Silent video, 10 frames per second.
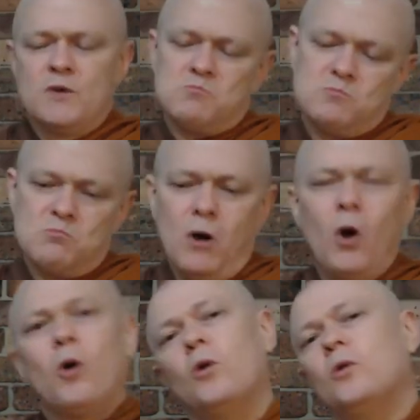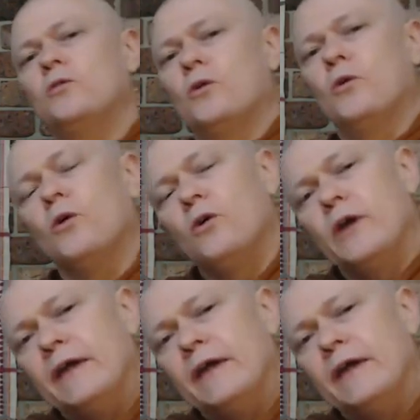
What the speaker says: mold or